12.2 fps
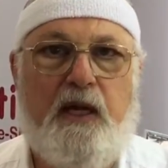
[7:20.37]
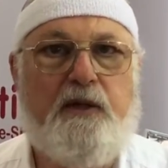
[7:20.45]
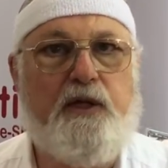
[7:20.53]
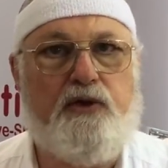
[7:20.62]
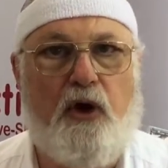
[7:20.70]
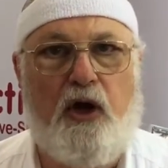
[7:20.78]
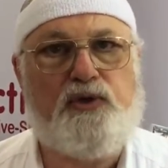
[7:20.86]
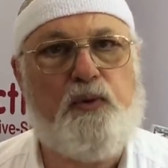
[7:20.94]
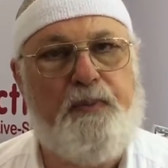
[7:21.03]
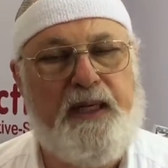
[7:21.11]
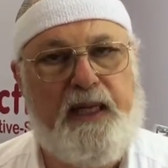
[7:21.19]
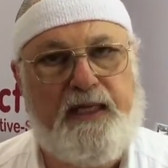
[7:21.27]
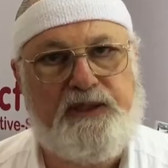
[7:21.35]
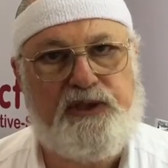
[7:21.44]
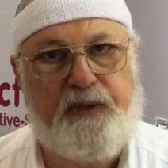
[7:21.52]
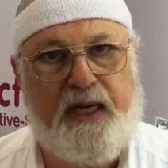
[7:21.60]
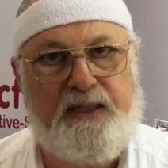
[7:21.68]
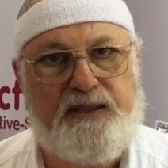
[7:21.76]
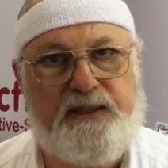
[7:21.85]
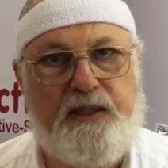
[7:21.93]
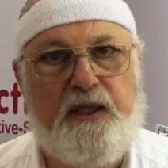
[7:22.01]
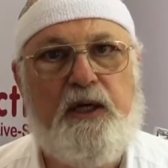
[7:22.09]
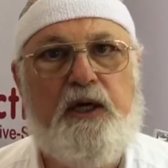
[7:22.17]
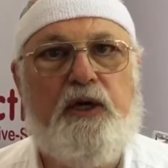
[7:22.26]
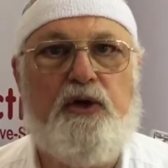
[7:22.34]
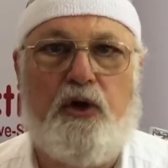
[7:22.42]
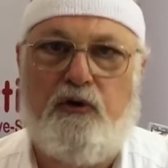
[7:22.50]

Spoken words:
The dogs will be less stressed, your